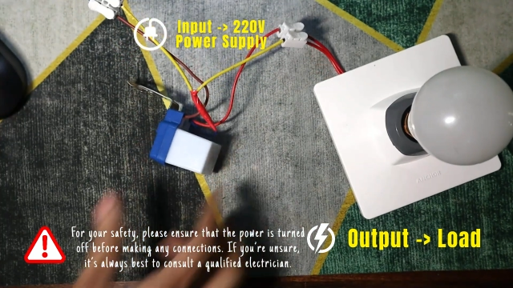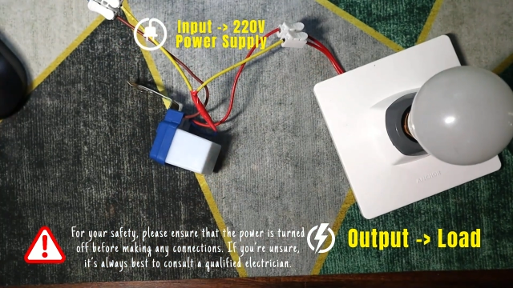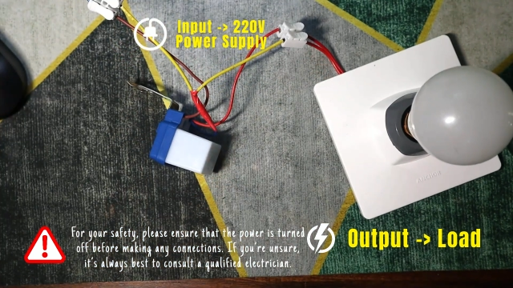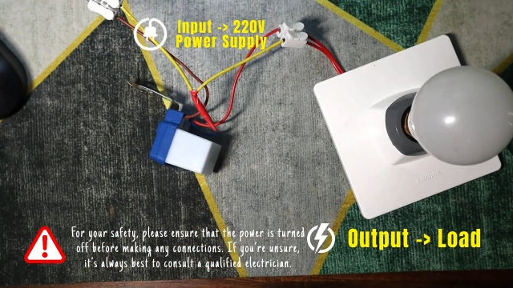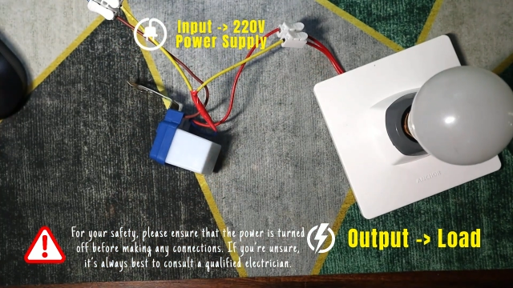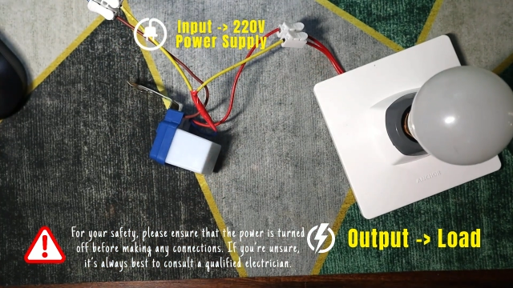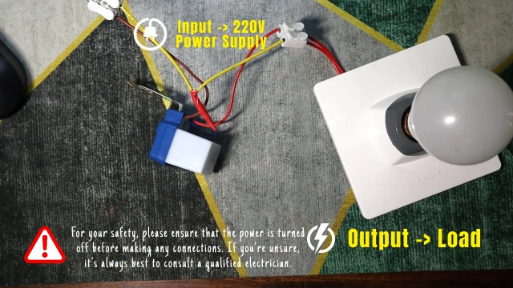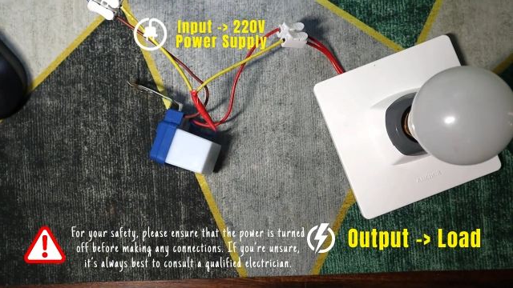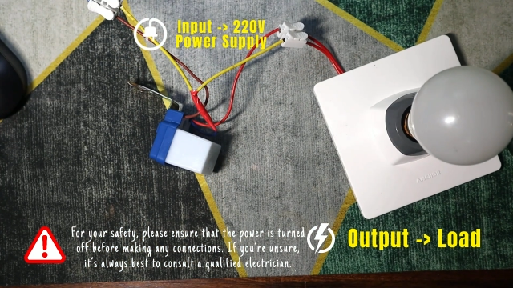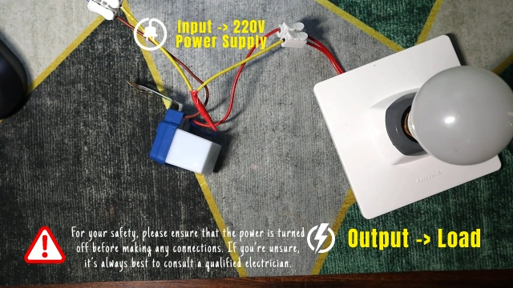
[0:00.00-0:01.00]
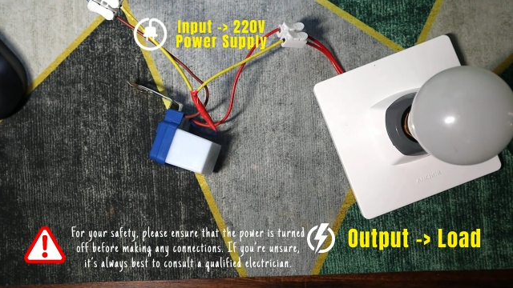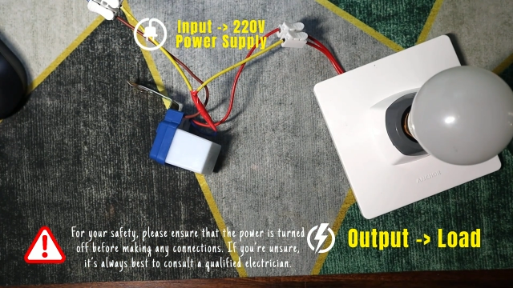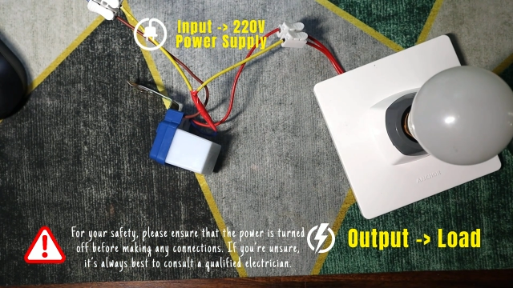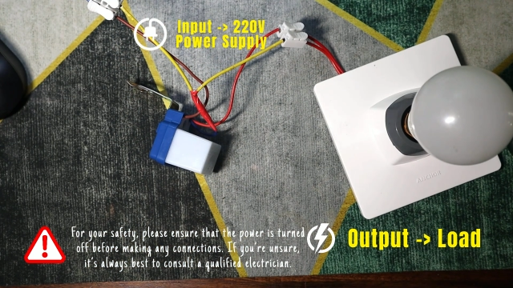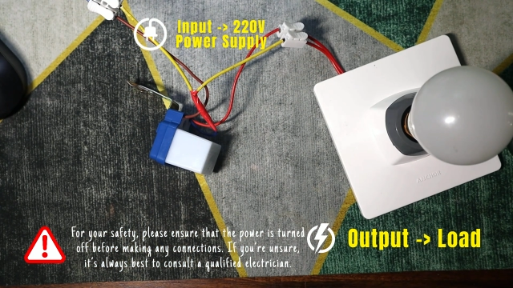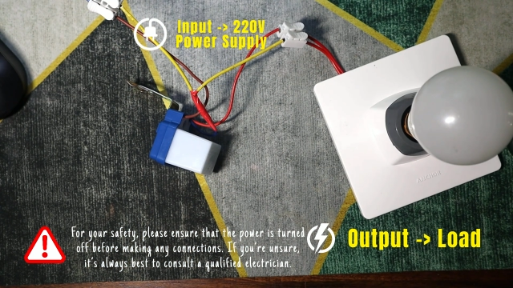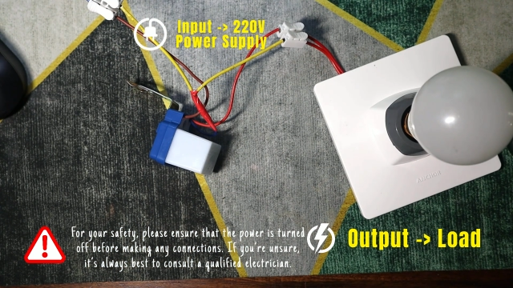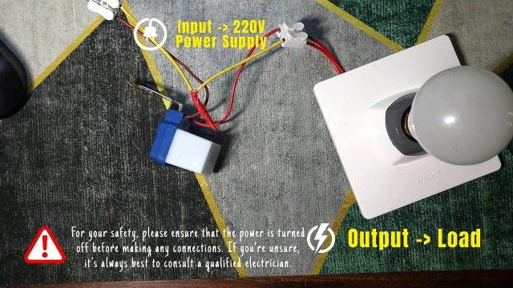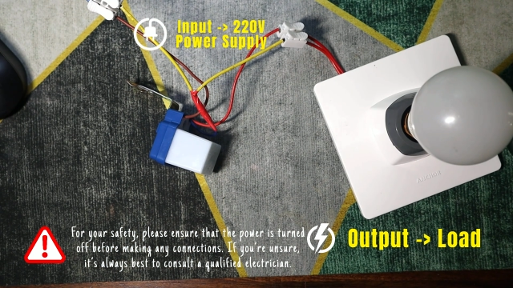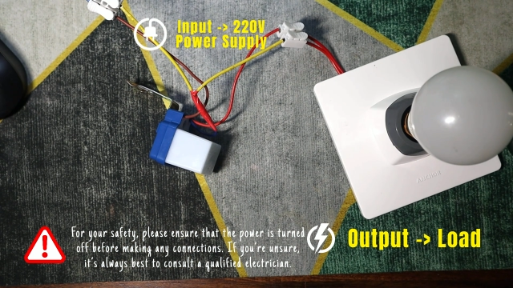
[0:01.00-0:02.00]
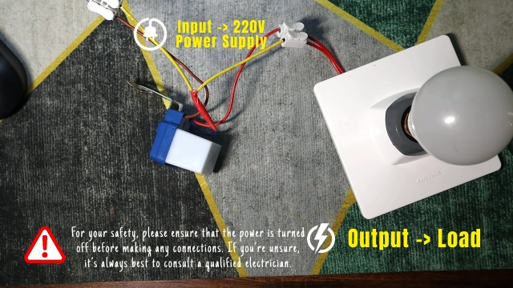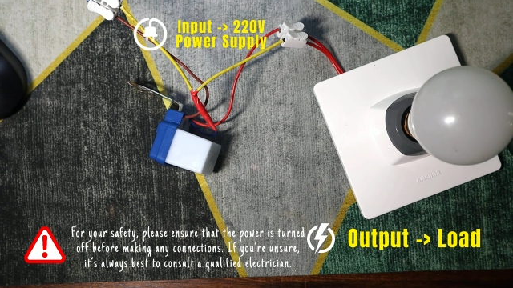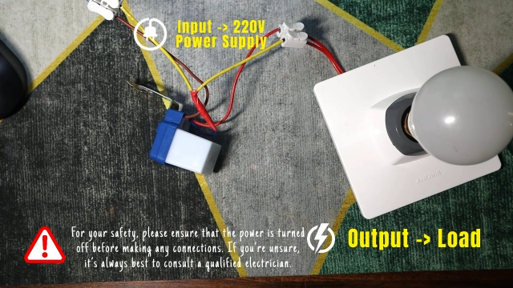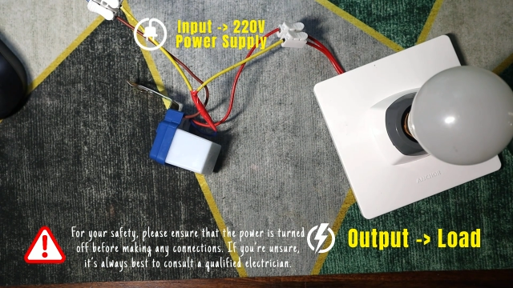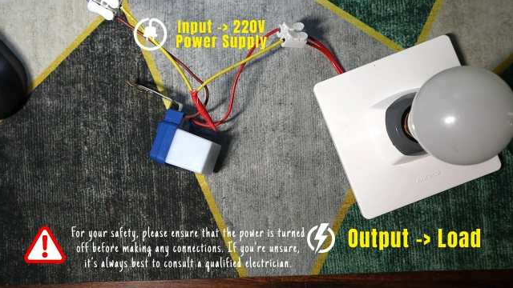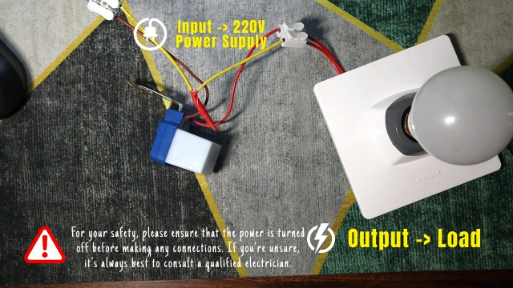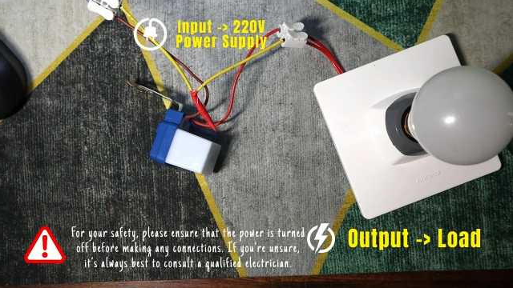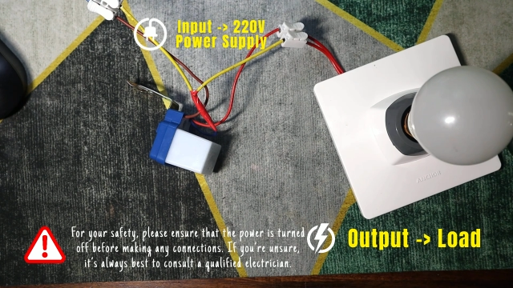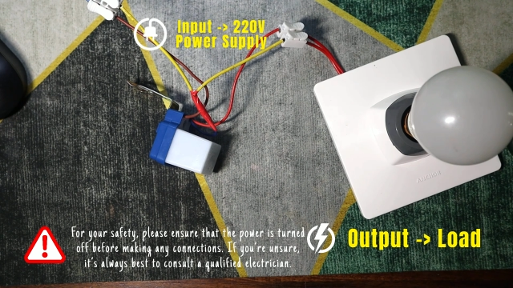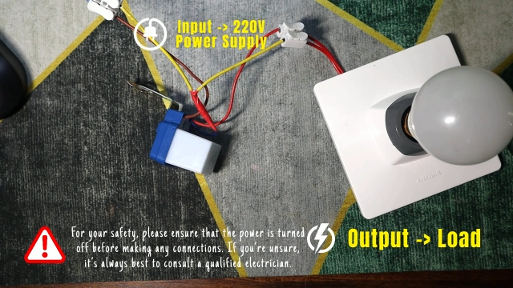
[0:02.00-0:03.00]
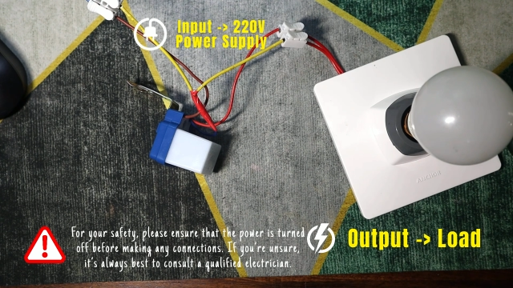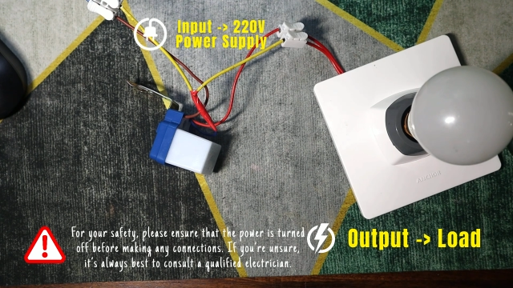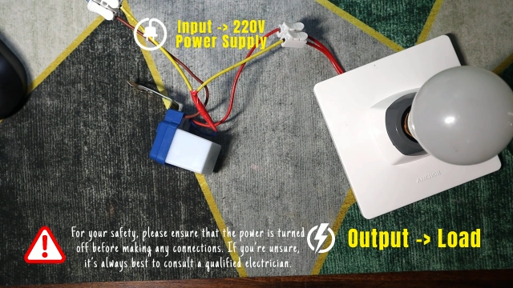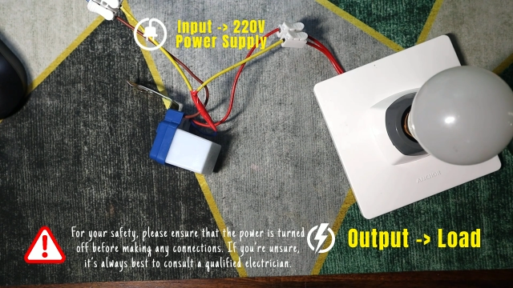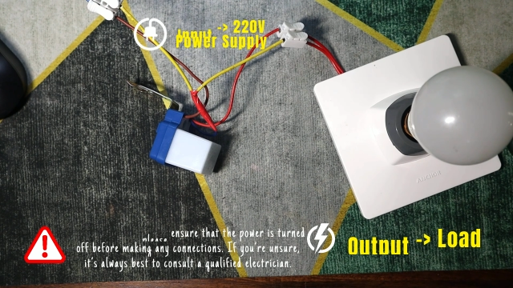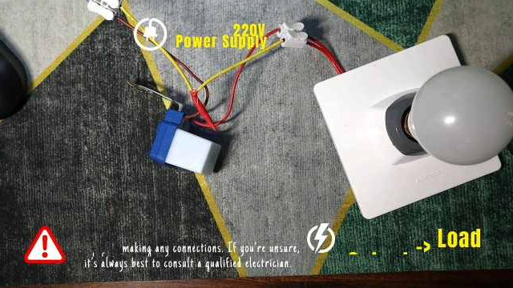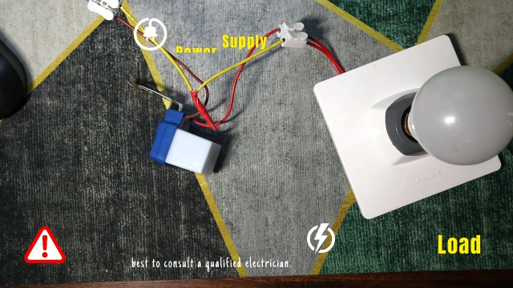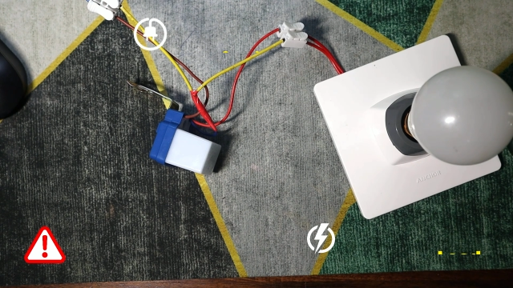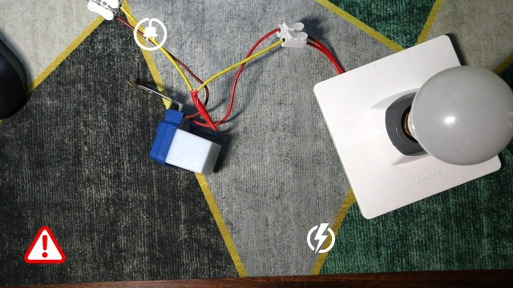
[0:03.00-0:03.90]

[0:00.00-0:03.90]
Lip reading: No face is visible, so there are no lips to read.